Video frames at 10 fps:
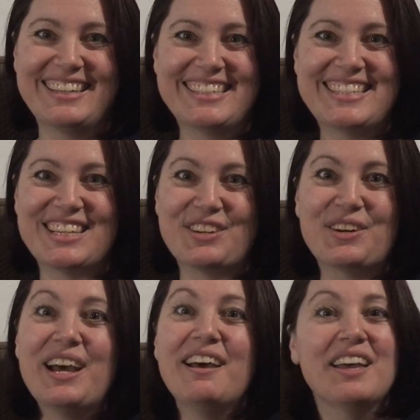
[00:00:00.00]
so
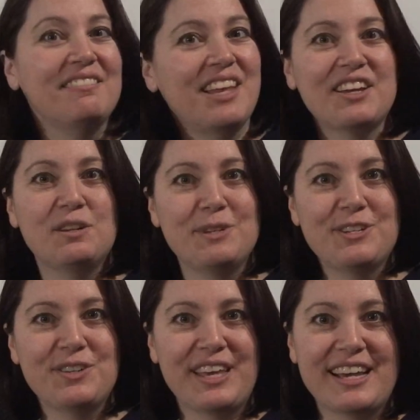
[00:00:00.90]
not going to be
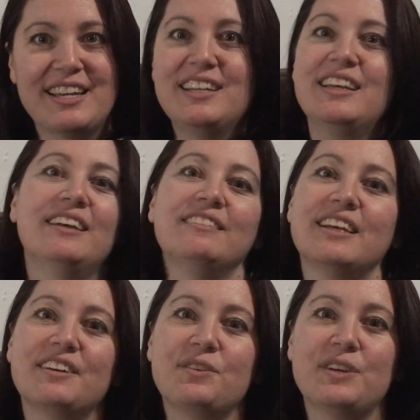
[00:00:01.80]
doing that.
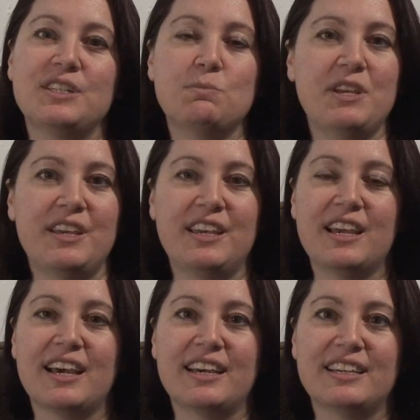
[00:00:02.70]
Not going to be
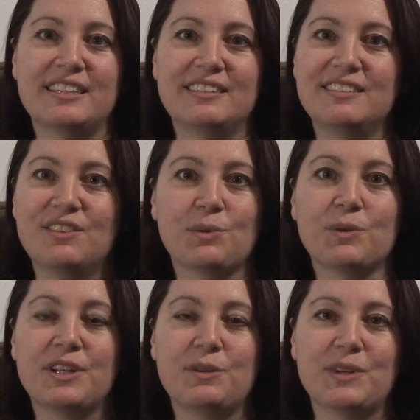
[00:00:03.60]

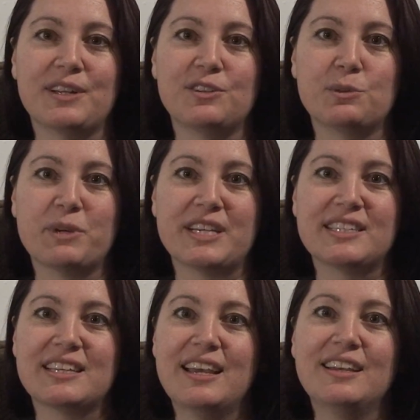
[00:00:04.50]
throwing anyone under the
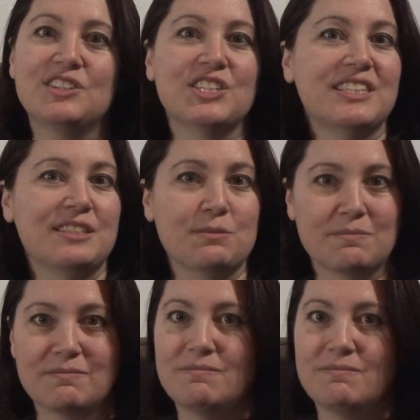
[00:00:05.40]
bus. Just some